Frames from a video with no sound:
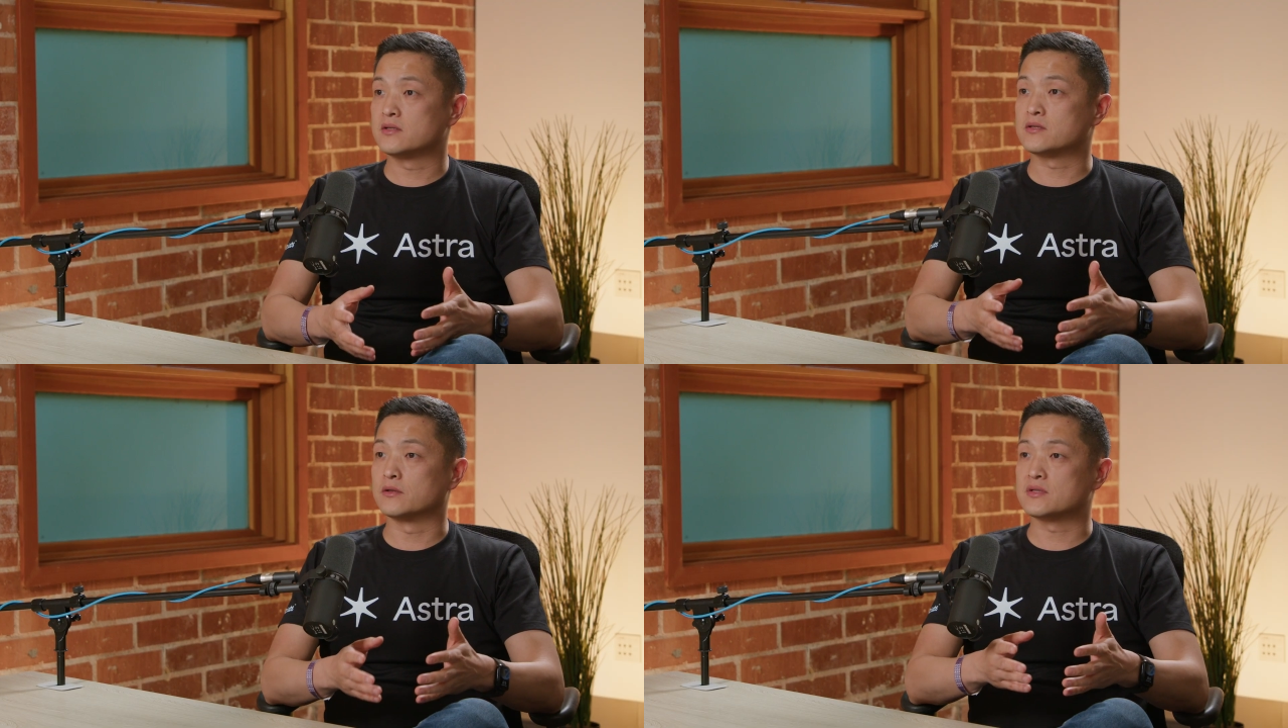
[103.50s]

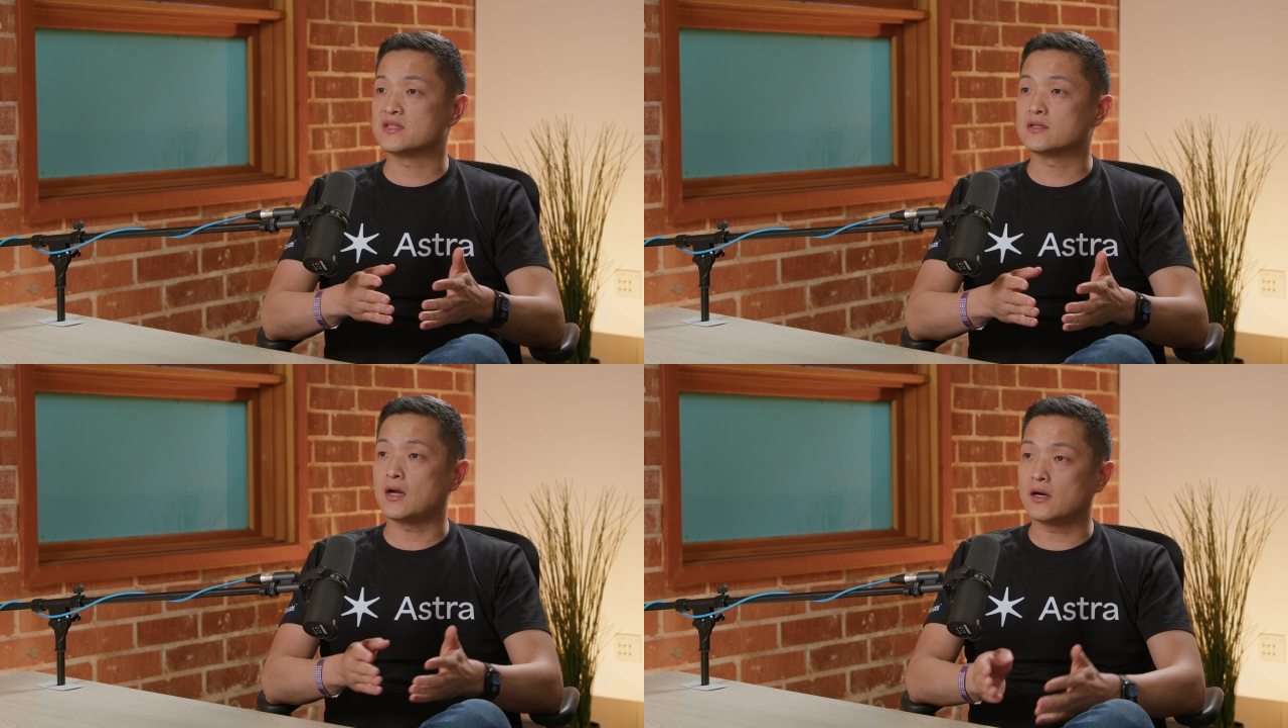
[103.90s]
So
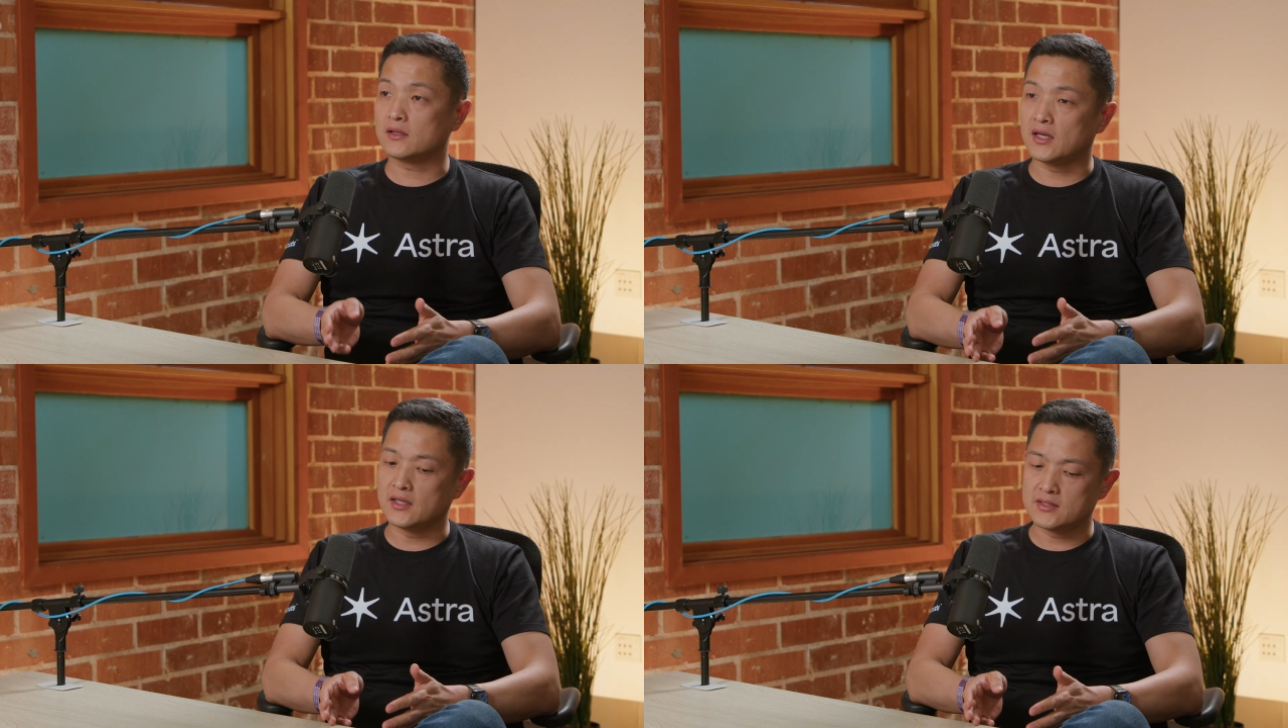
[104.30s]

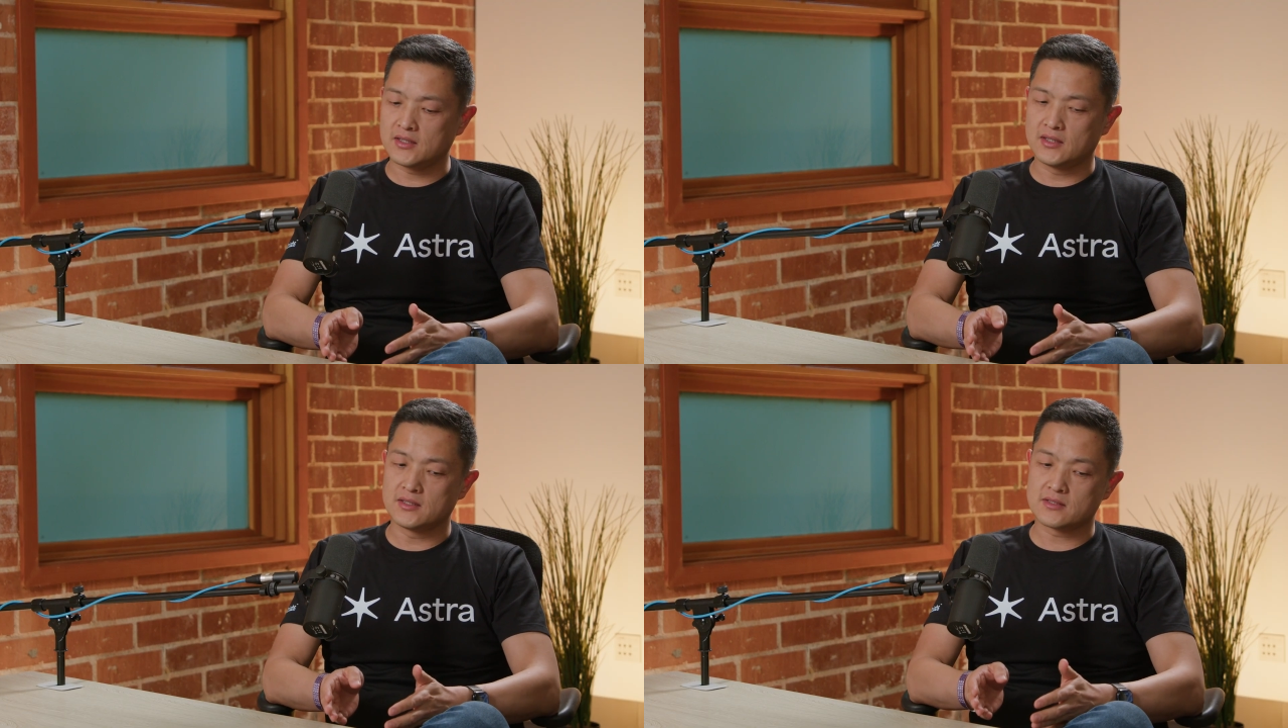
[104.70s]
Starlight
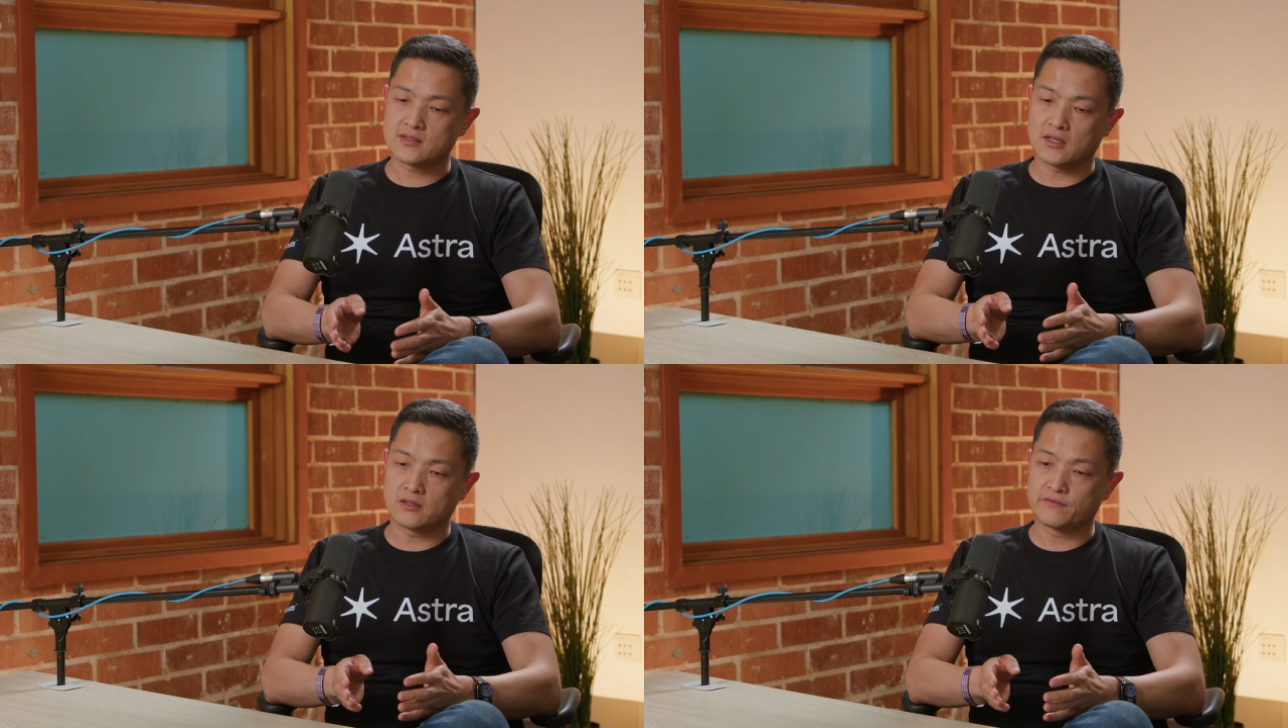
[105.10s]
is
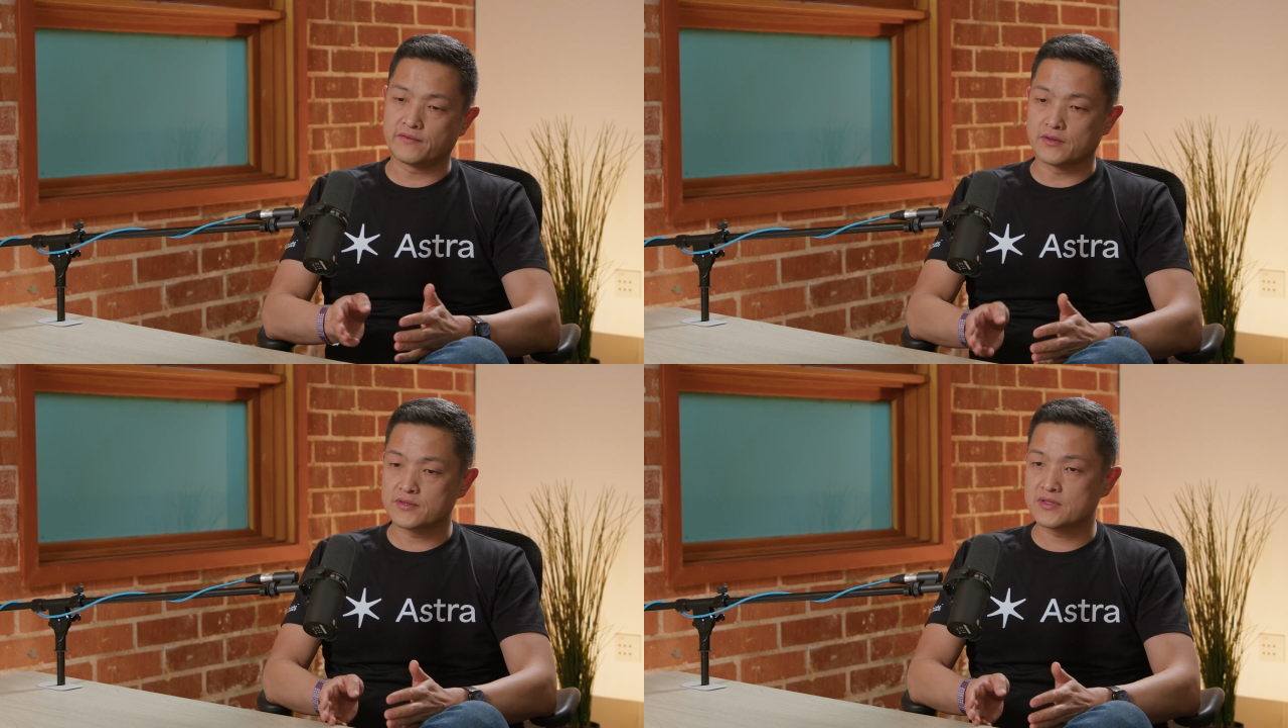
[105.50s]
our
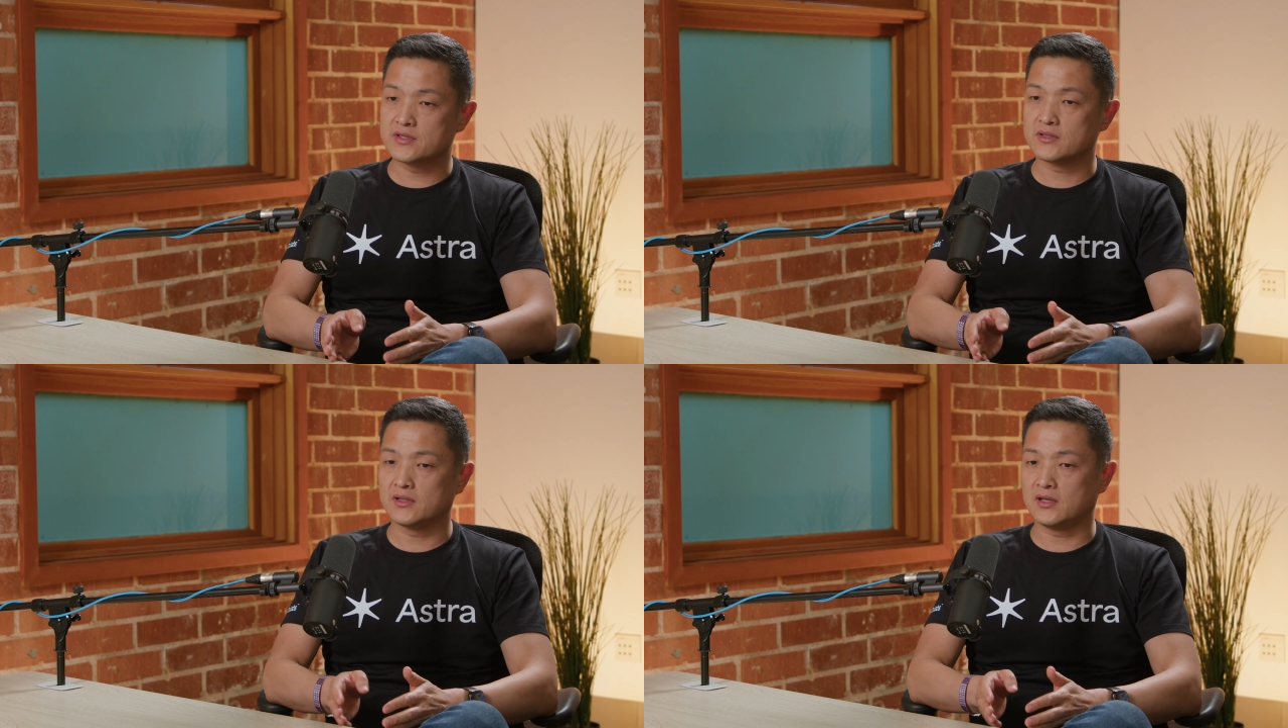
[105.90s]
first,